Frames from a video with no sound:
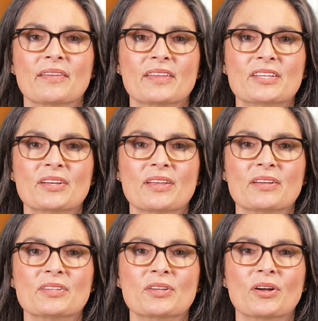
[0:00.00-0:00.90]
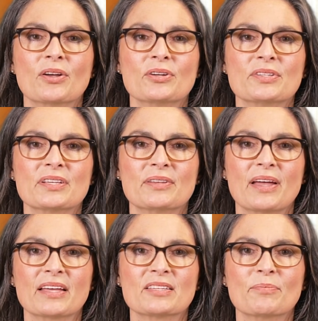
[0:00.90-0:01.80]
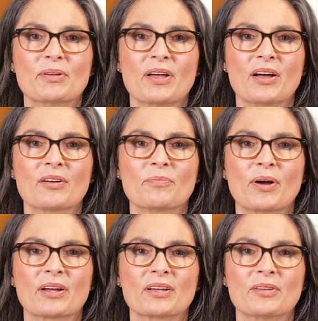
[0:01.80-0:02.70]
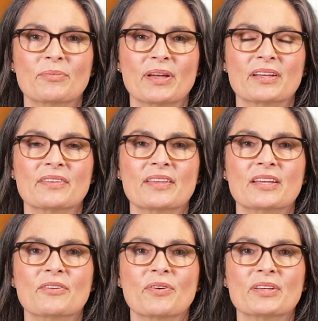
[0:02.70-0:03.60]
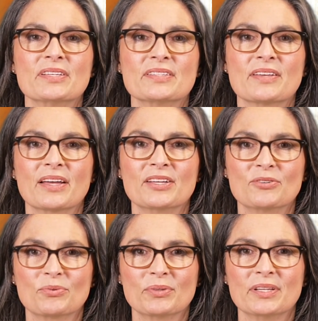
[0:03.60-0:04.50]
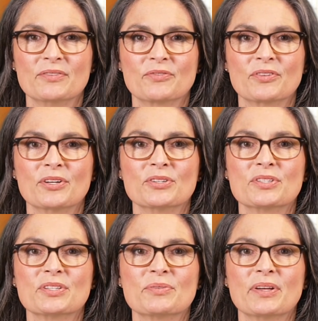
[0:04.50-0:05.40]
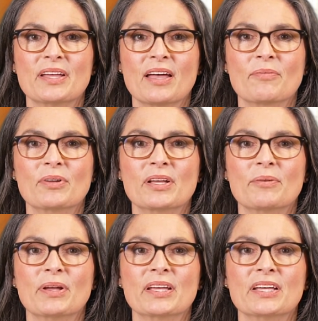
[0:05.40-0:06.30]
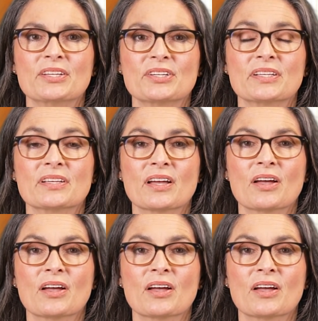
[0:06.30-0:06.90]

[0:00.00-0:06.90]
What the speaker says: The $2,000 maximum out-of-pocket limit signifies a sign you've relieved for those who spend heavily on medications.